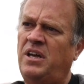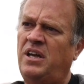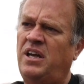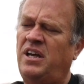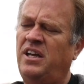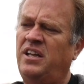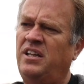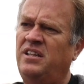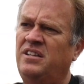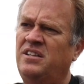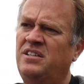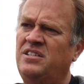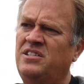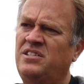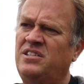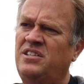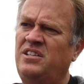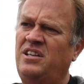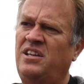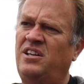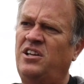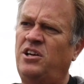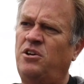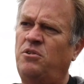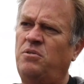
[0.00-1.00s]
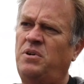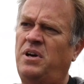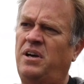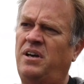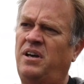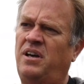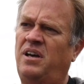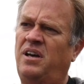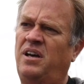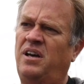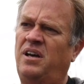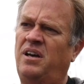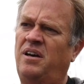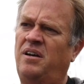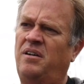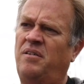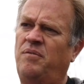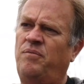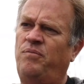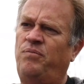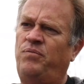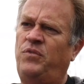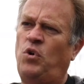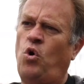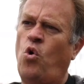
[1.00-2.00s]
And you know,
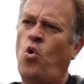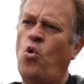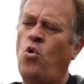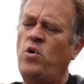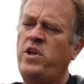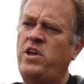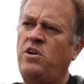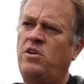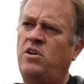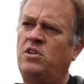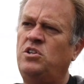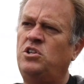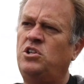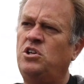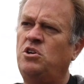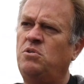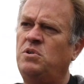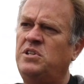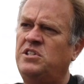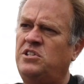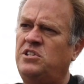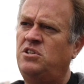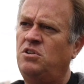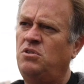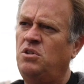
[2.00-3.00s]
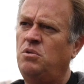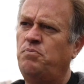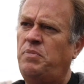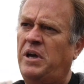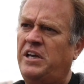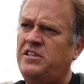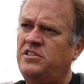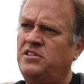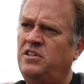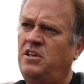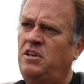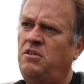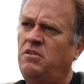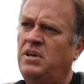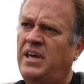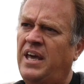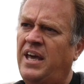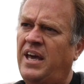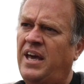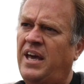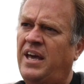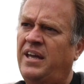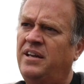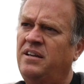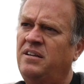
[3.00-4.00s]
all you can do do the best that you
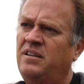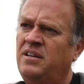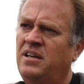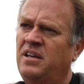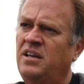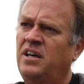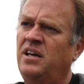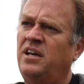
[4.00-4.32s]
can